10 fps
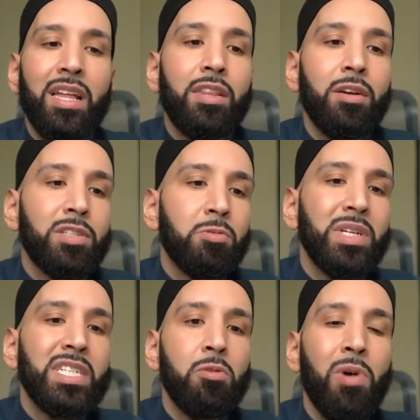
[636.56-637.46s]
There is a
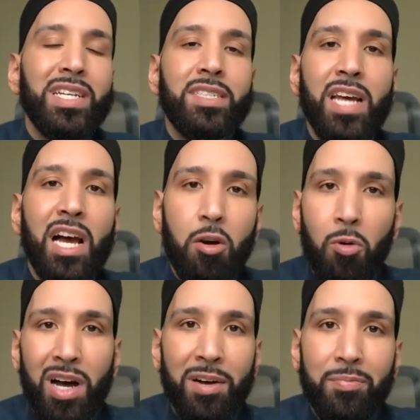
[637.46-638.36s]
reason why
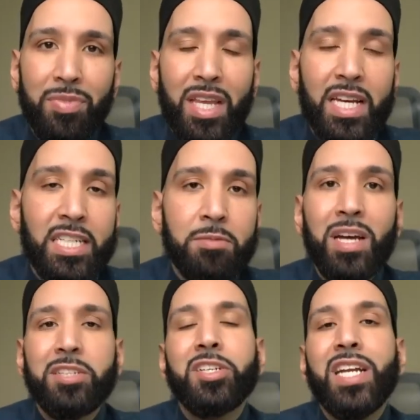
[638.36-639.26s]
taqwa is
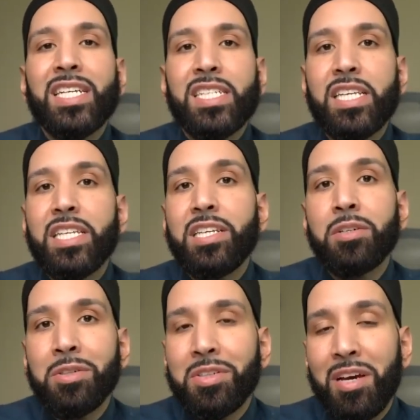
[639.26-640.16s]
mentioned as the
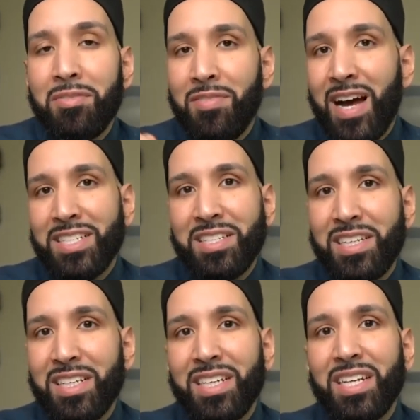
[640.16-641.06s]
yield of
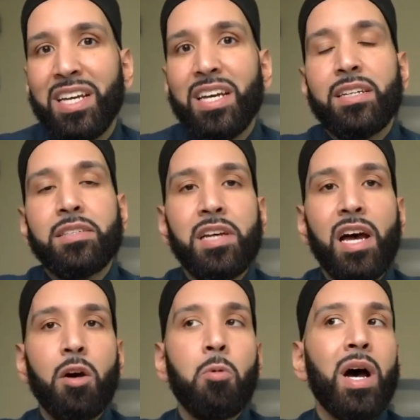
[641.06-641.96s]
fasting.
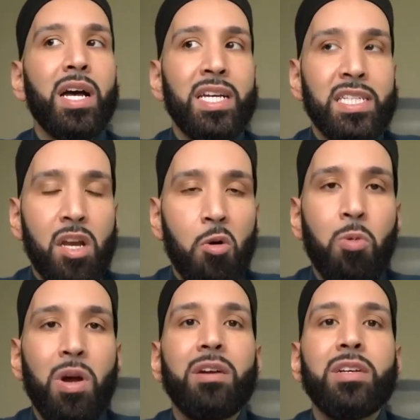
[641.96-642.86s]
Taqwa is an
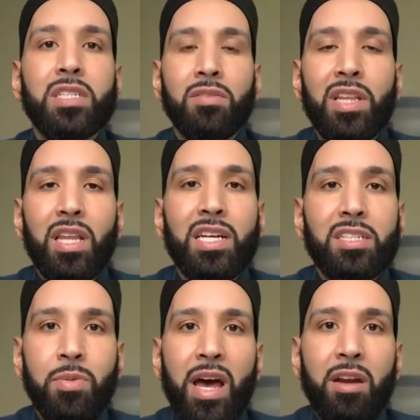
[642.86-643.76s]
awareness of Allah
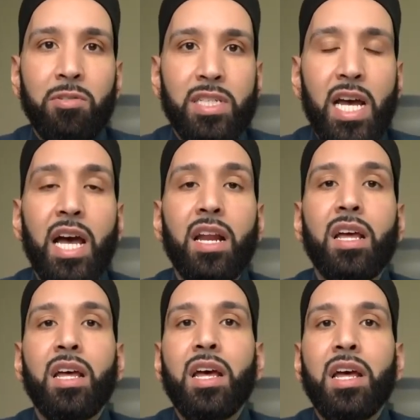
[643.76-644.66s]
subhanahu wa ta'ala
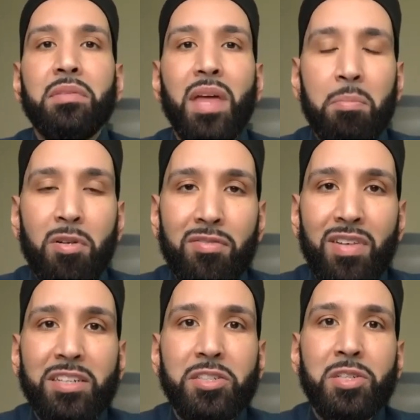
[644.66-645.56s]
that
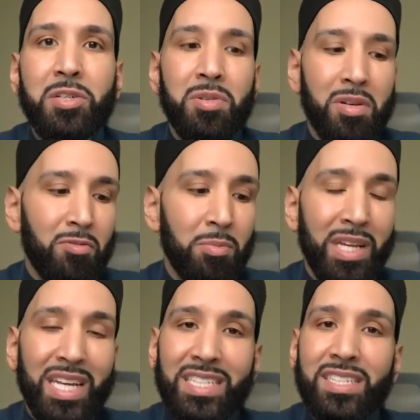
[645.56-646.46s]
prevents you from
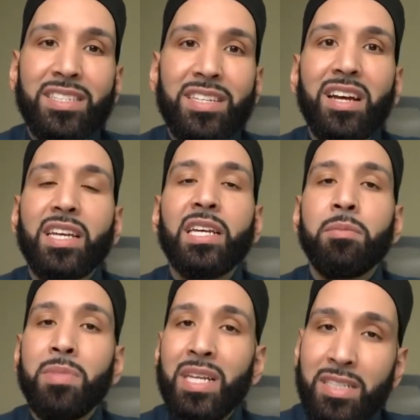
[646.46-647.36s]
getting stuck
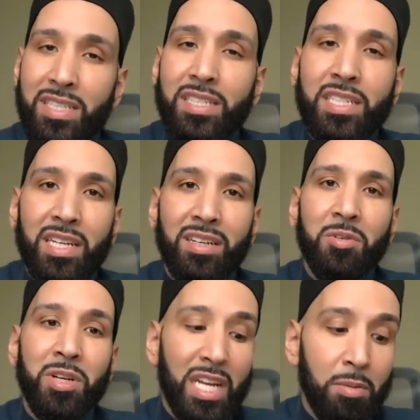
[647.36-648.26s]
into sin
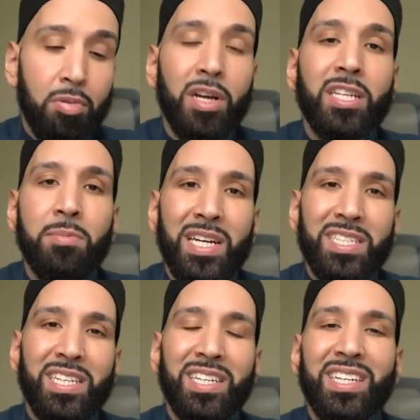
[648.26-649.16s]
or getting pricked by
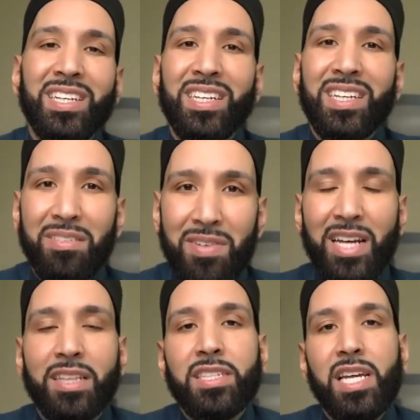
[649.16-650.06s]
sin. In
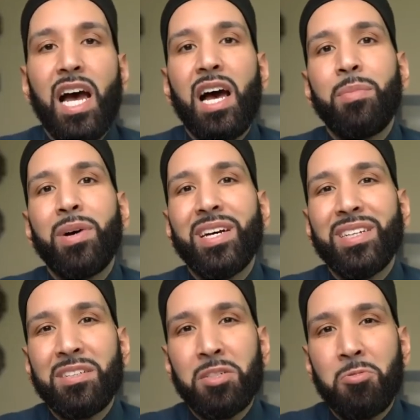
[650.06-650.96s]
fact, the Sahaba
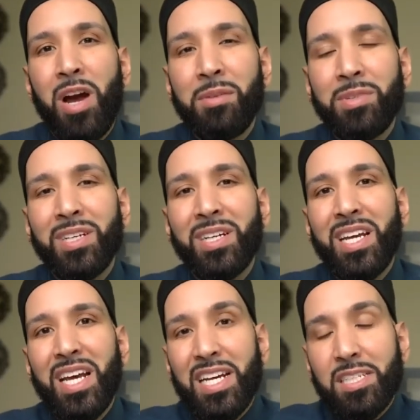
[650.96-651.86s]
described it
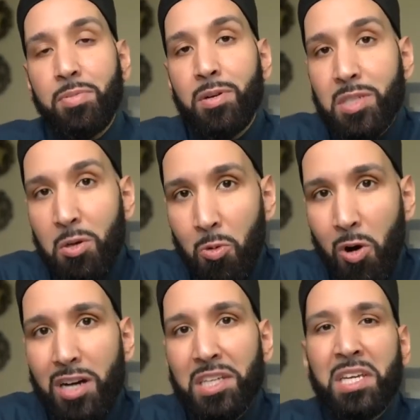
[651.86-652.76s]
as a person
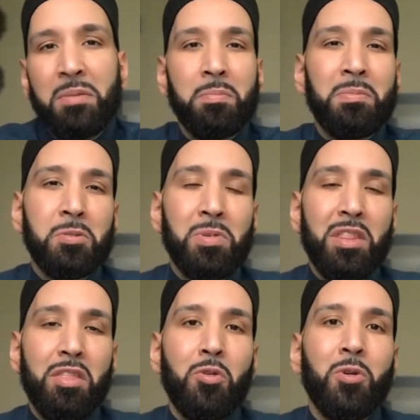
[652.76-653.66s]
walking
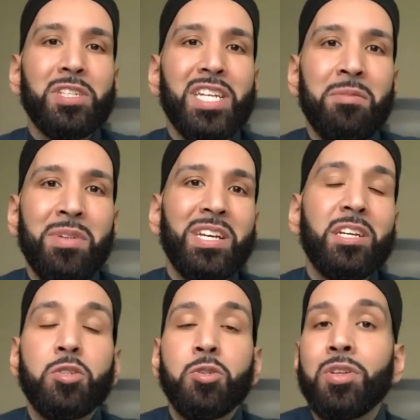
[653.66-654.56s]
between thorns and
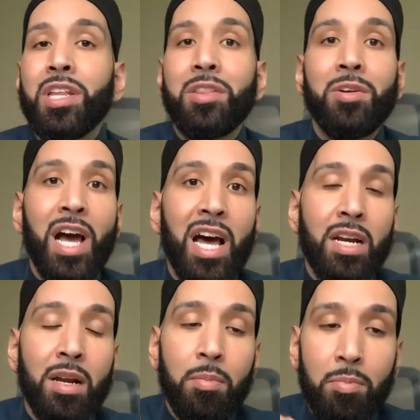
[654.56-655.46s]
making sure that they're not
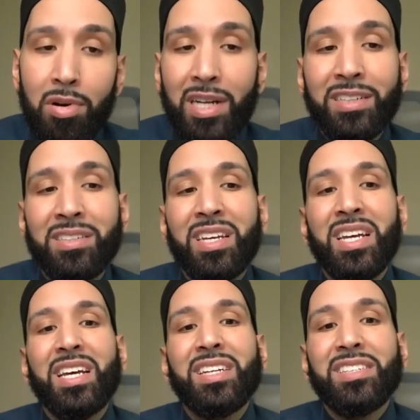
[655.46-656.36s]
pricked.
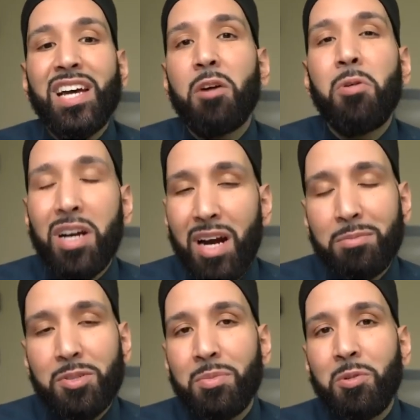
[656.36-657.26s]
Taqwa
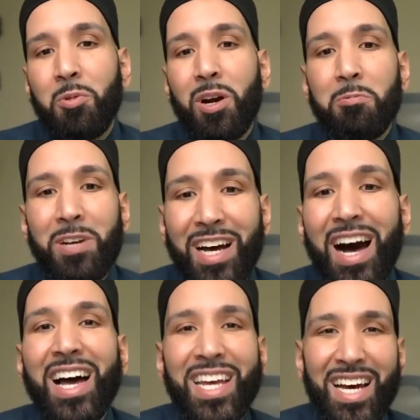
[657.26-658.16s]
comes from the word
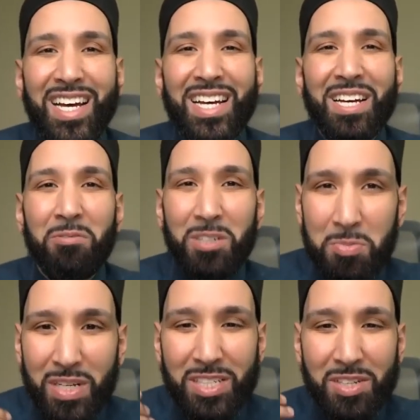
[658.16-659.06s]
wiqaya, which
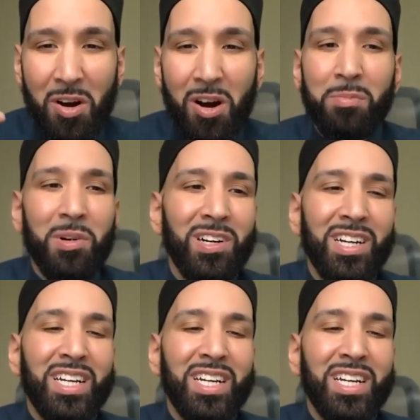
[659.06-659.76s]
means armor.